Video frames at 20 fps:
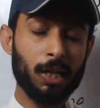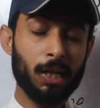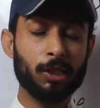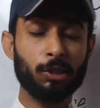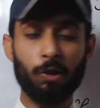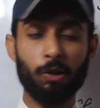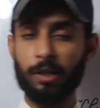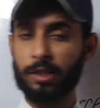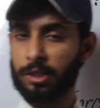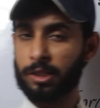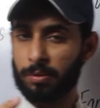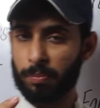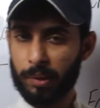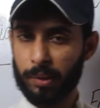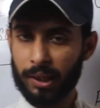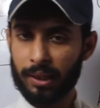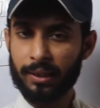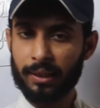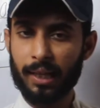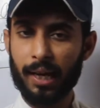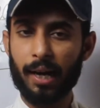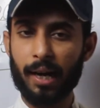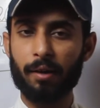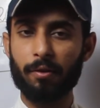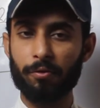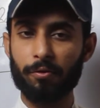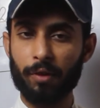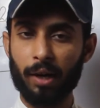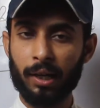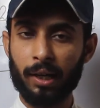So it's mean
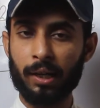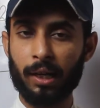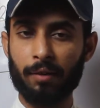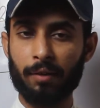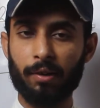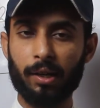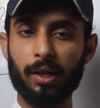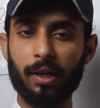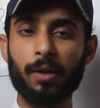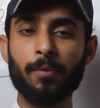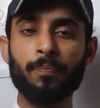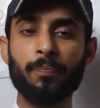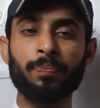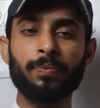that whenever